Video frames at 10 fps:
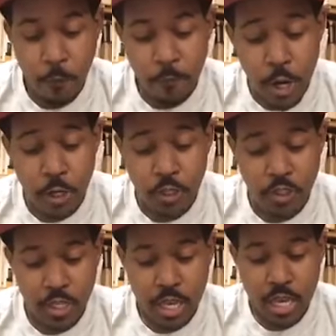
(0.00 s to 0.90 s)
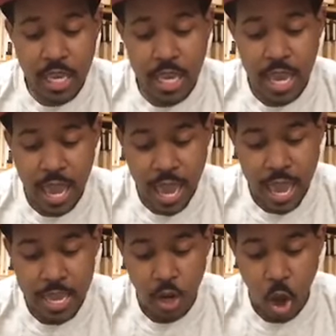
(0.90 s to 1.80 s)
First, he
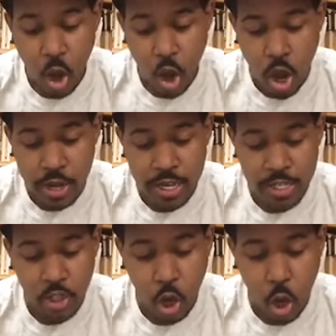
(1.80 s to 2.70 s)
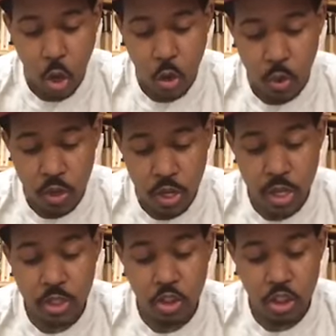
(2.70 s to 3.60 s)
had on his own
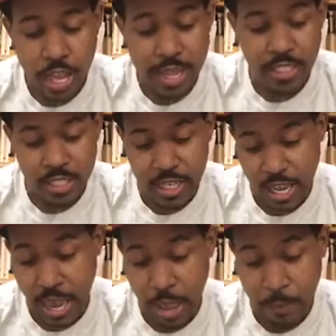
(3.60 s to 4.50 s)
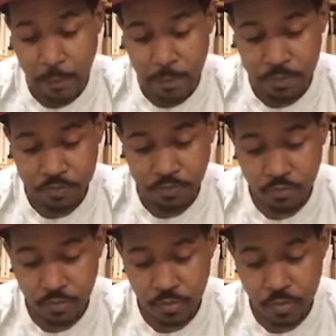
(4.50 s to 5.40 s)
checked cap,
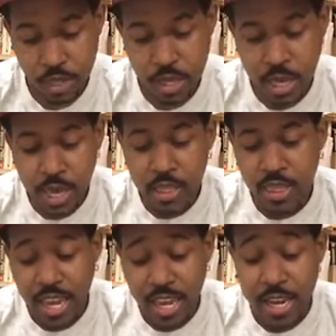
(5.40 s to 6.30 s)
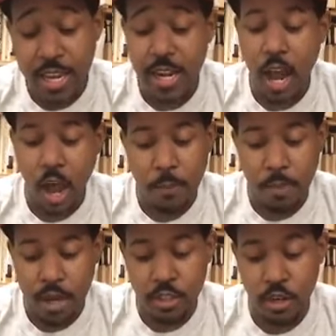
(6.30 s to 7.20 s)
then a
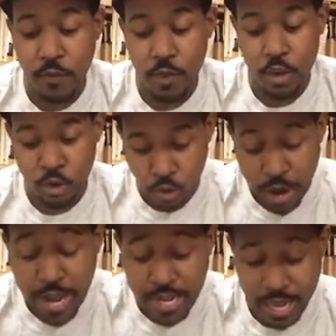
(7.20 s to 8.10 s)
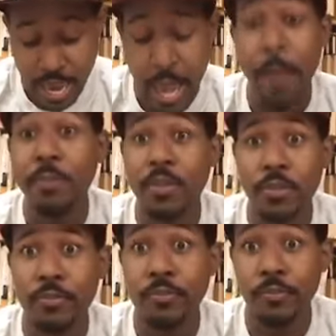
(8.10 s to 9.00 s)
bunch of gray
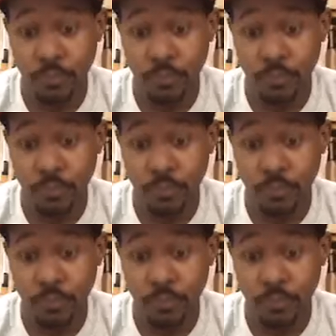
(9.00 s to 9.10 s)
caps,